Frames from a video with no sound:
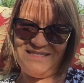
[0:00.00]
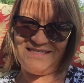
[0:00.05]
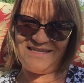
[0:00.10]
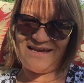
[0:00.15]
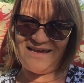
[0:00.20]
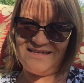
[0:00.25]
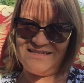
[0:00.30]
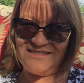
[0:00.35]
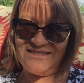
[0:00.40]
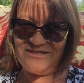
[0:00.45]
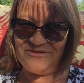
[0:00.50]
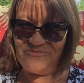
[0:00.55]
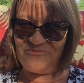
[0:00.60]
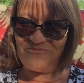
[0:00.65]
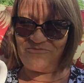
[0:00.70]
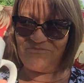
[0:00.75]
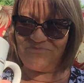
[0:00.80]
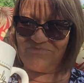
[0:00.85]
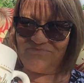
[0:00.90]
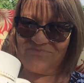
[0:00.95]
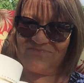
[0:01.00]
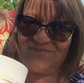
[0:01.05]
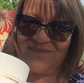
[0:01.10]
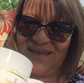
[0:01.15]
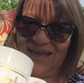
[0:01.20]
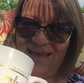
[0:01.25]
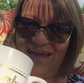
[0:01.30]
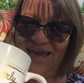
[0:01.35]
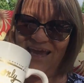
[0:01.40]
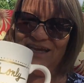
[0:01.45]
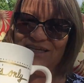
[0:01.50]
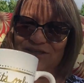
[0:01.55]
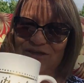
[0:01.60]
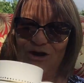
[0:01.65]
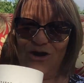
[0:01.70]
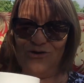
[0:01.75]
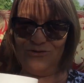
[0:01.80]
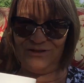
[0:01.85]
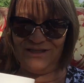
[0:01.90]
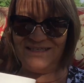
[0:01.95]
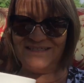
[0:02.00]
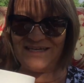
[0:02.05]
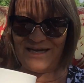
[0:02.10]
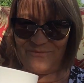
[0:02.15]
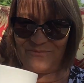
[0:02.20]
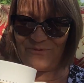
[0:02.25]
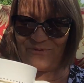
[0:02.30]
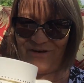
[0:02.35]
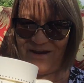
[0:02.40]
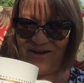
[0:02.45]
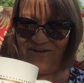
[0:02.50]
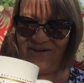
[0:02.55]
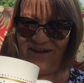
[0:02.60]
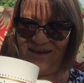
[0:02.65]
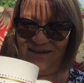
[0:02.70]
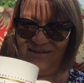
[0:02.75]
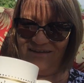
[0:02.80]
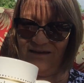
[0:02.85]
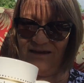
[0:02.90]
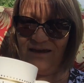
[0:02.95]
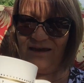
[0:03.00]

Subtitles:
it says, it's only temporary.